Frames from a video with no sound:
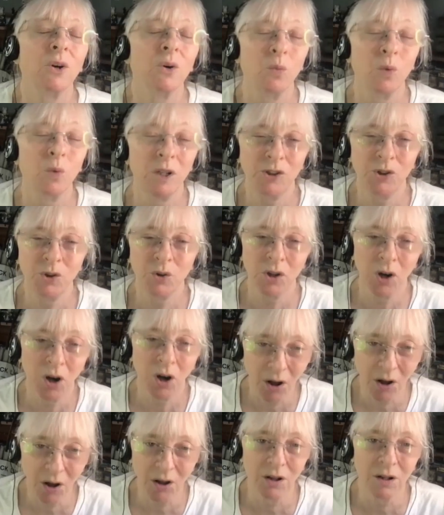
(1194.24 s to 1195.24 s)
when you
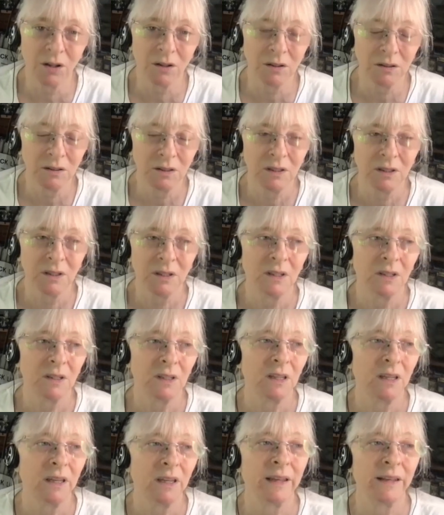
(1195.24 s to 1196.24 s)
call
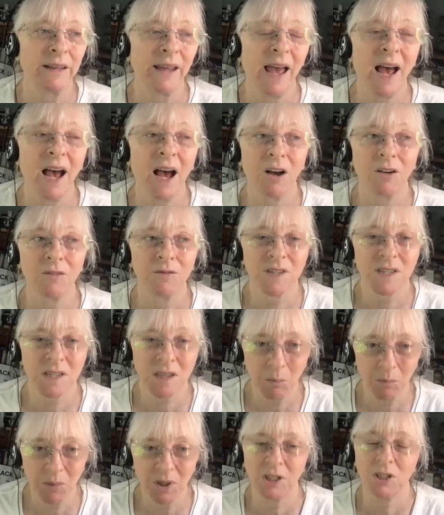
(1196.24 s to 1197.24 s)
and have
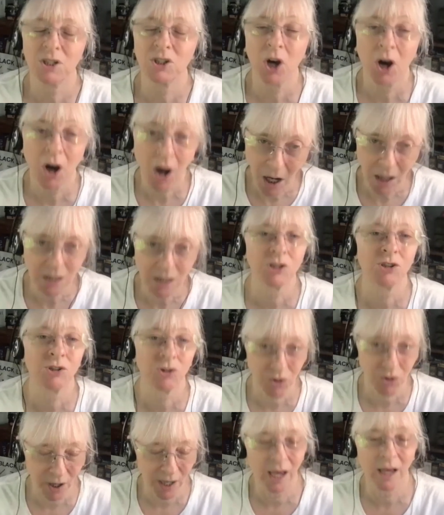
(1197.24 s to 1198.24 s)
somebody talk to
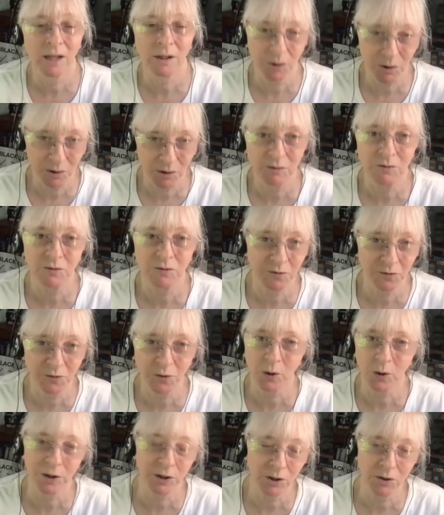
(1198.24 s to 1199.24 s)
your animal
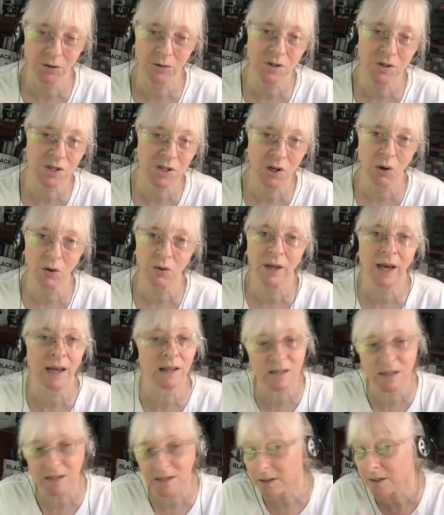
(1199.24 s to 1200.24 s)
for you. So
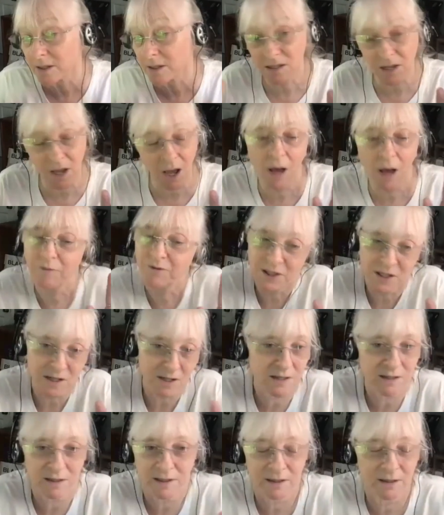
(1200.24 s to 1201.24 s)
that's
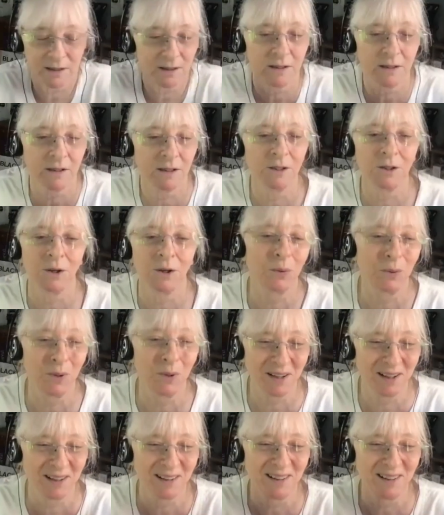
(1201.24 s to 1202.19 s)
obviously, you know,